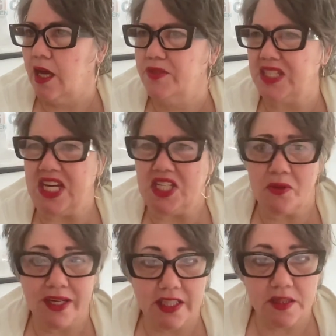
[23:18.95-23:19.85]
I was like,
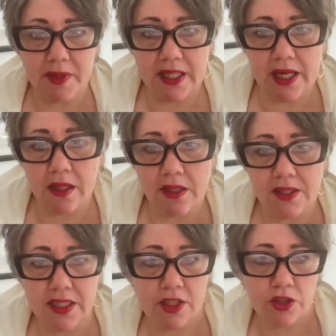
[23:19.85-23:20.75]
do I need to be an
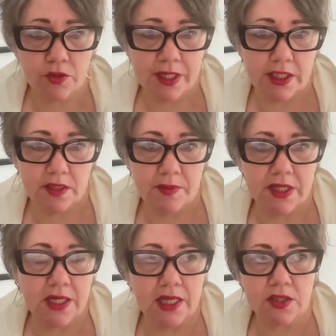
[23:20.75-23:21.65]
LLC or do I need to be
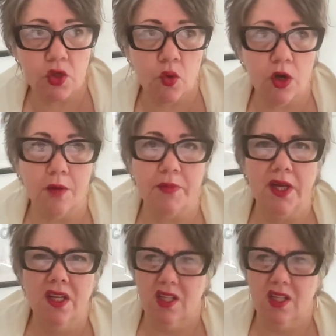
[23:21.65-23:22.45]
an S Corp?